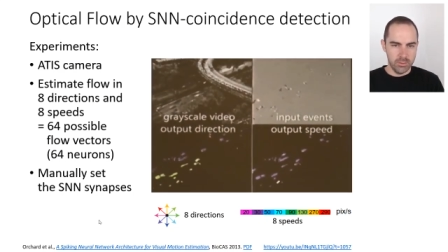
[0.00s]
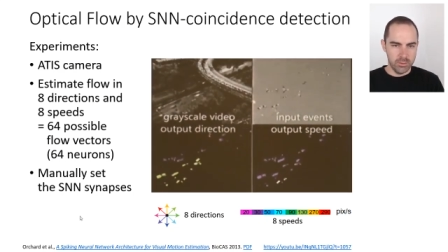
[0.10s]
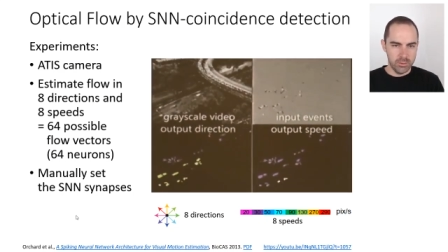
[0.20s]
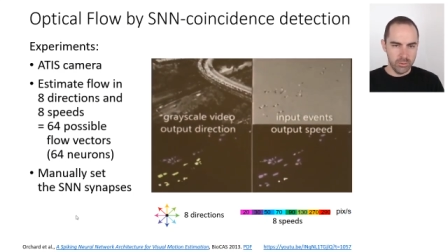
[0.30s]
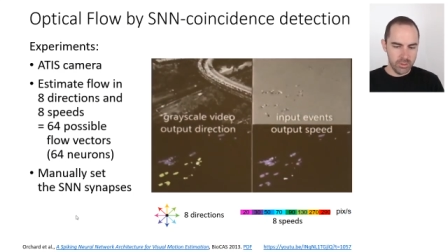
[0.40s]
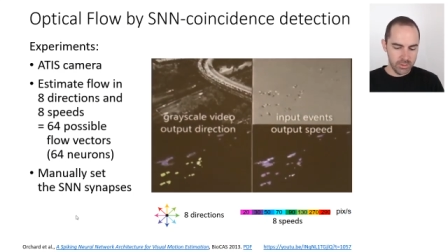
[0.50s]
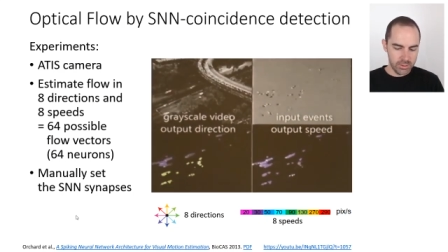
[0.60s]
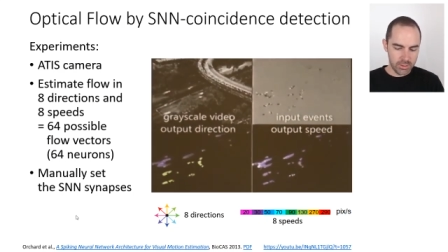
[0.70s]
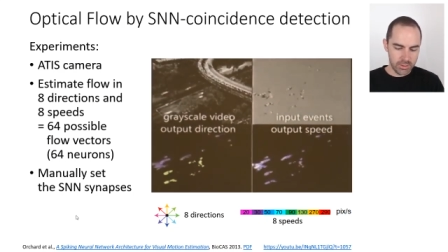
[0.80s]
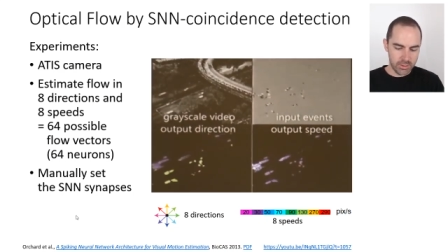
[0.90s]
So this
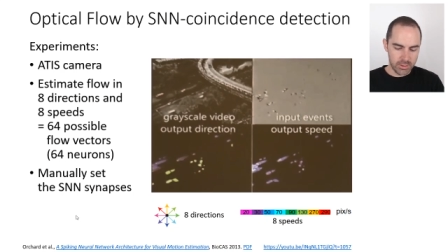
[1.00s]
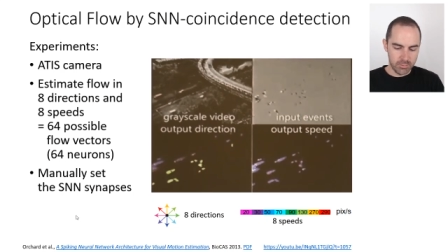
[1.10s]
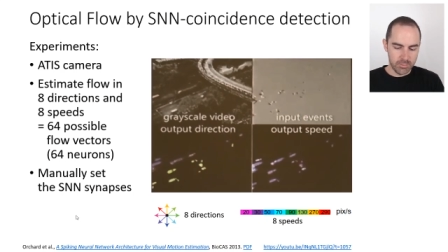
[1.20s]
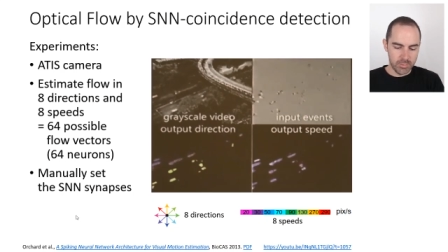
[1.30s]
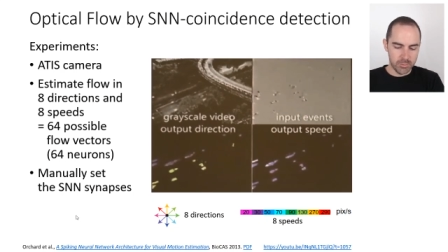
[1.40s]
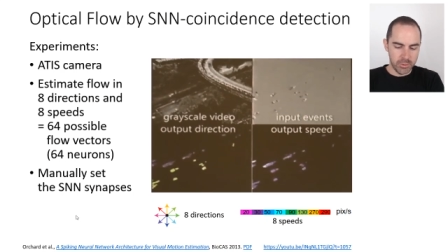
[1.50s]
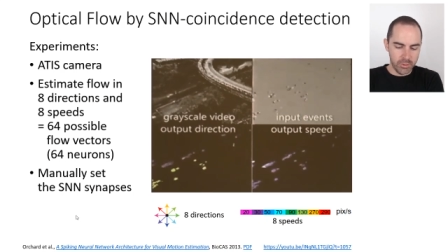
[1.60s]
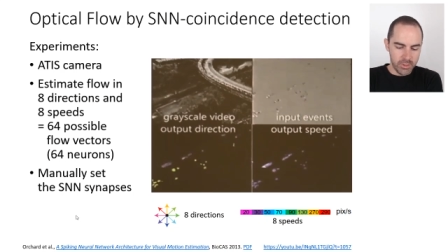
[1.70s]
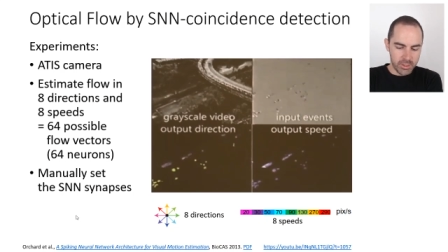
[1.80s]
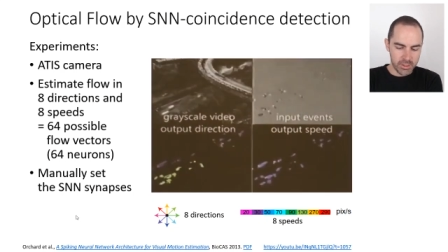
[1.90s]
is a, a, a
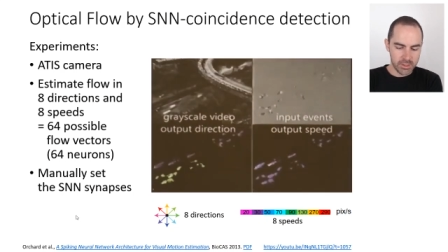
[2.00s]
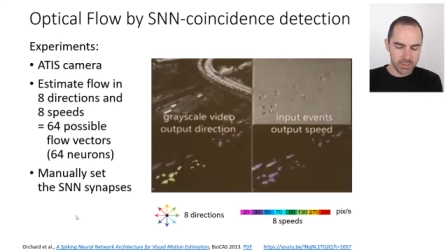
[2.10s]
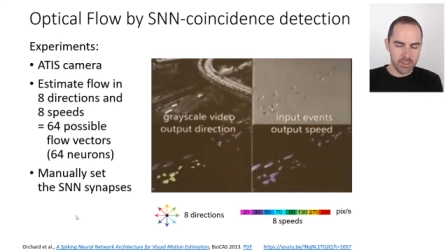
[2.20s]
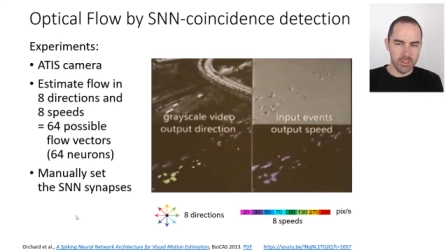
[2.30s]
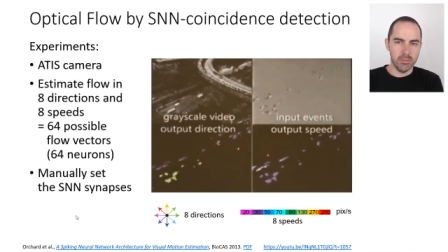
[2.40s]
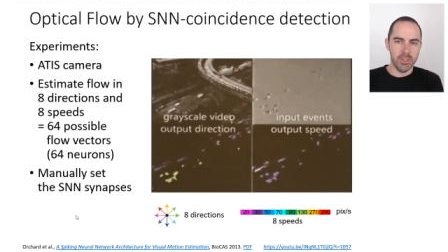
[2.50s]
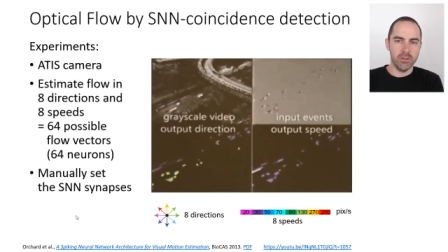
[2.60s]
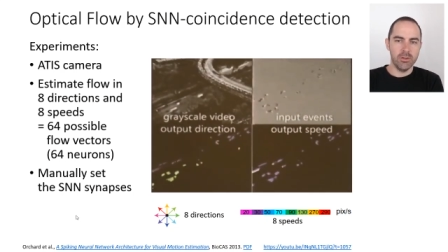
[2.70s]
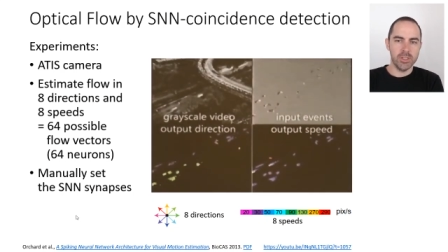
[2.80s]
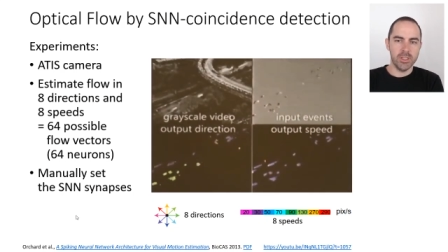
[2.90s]
model that is uh,
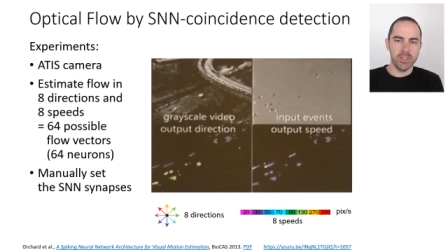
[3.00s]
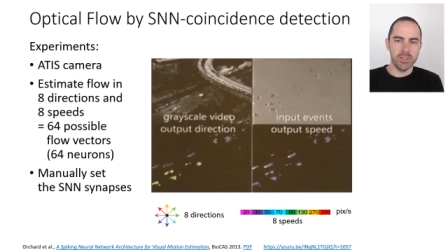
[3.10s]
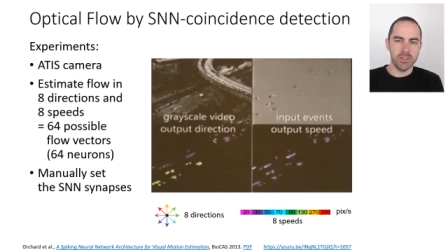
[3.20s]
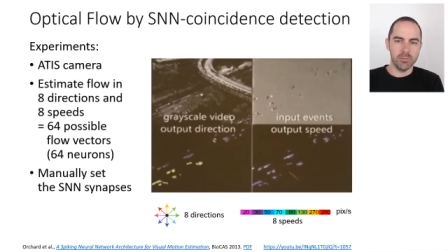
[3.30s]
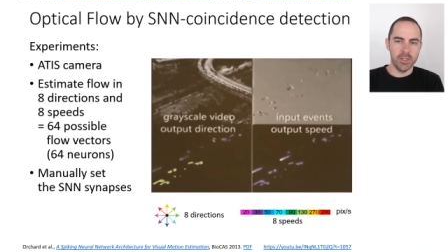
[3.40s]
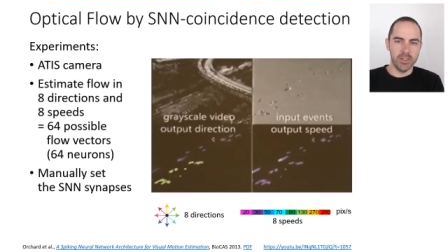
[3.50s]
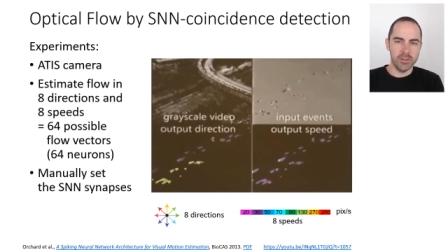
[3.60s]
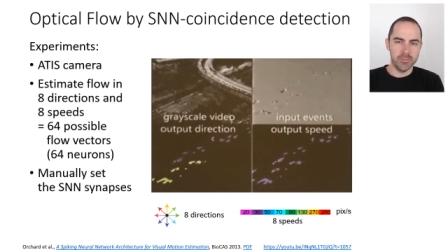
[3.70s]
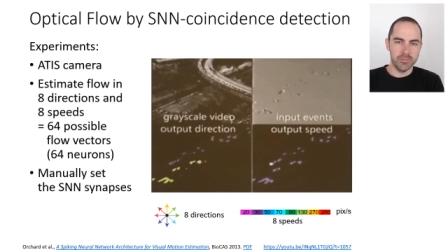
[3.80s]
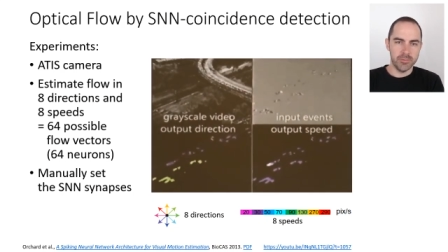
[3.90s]
biologically
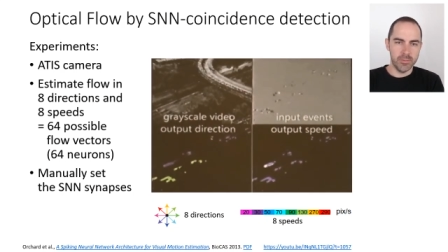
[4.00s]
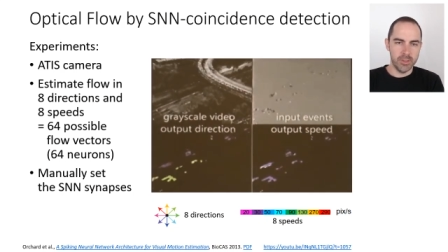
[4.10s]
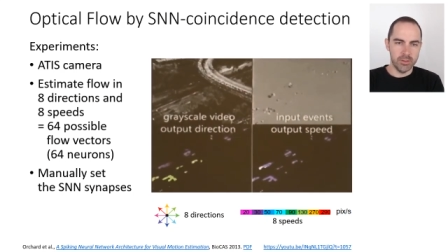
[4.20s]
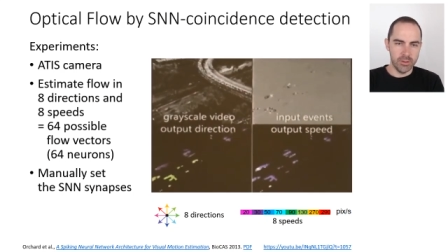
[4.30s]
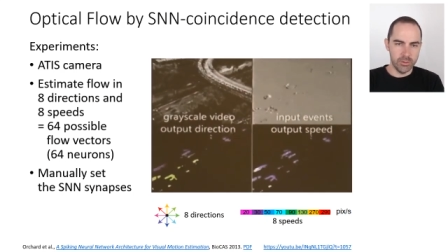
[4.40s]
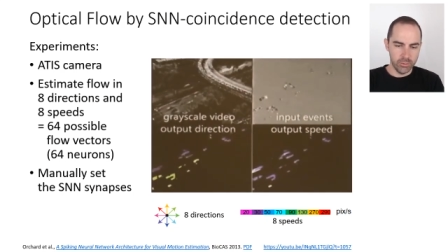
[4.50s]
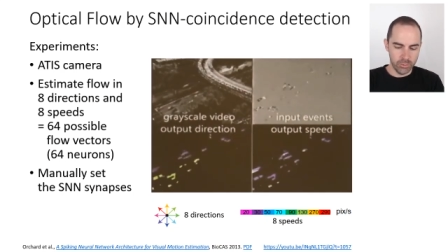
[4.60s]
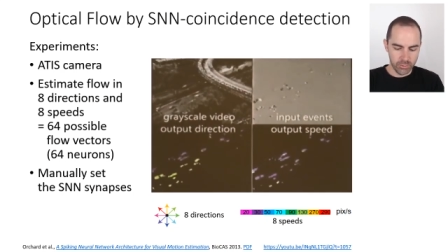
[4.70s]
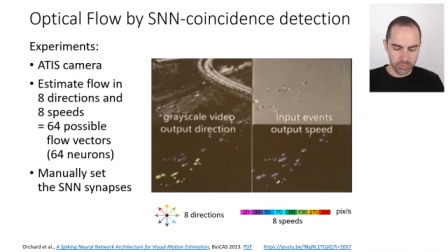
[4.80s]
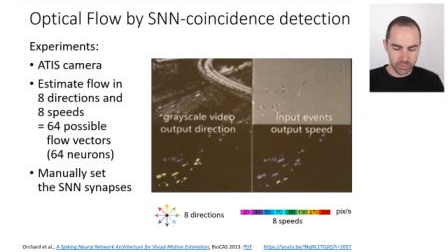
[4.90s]
inspired in trying to
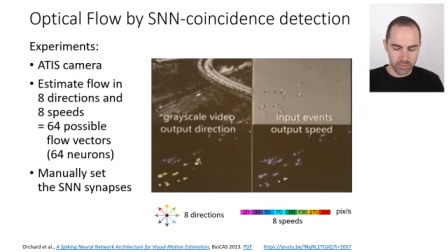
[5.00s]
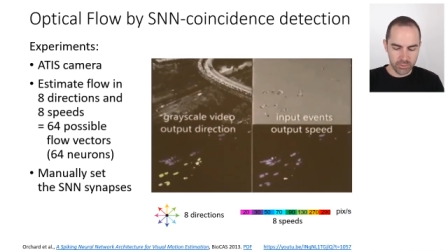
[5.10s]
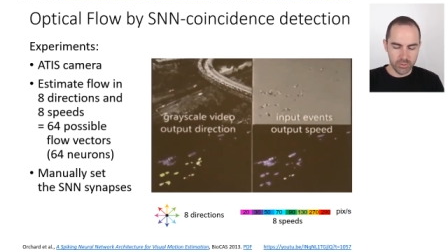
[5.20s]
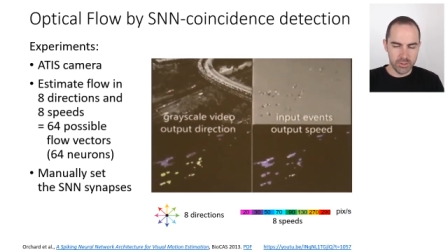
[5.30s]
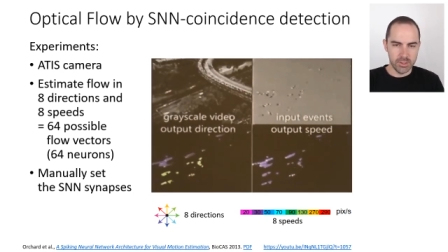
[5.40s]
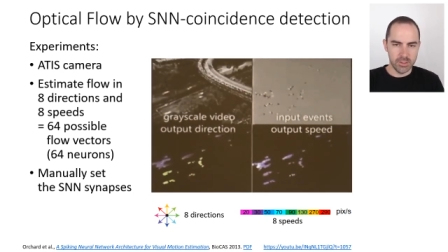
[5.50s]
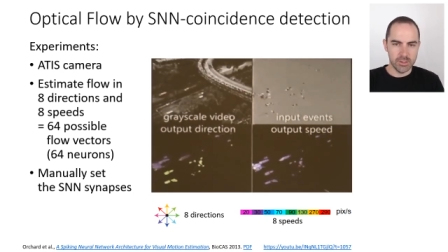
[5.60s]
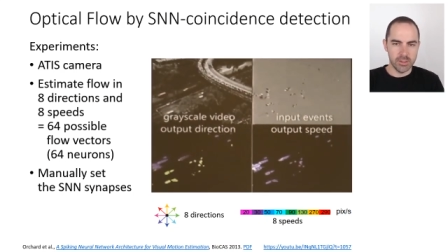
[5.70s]
do coincidence